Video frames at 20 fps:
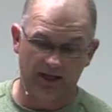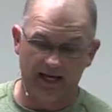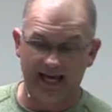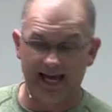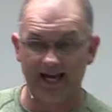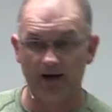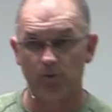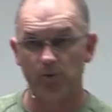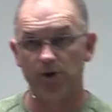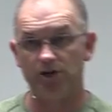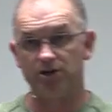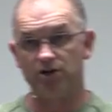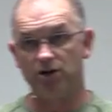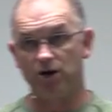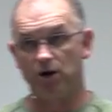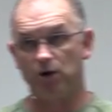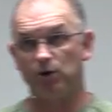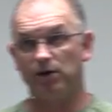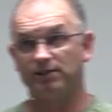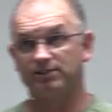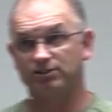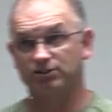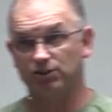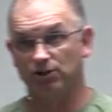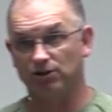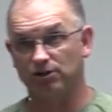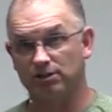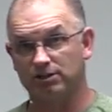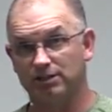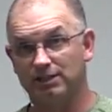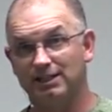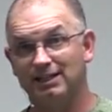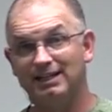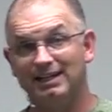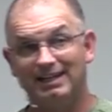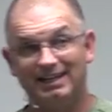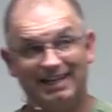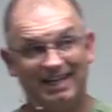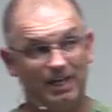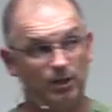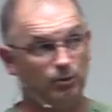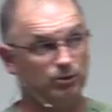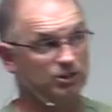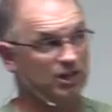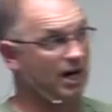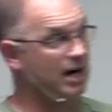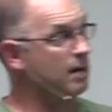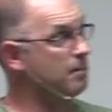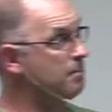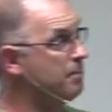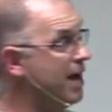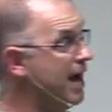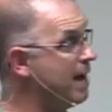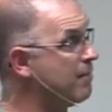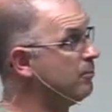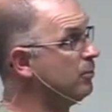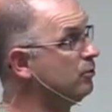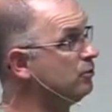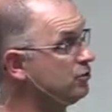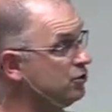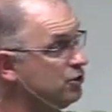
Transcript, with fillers: And we know historically he was on Patmos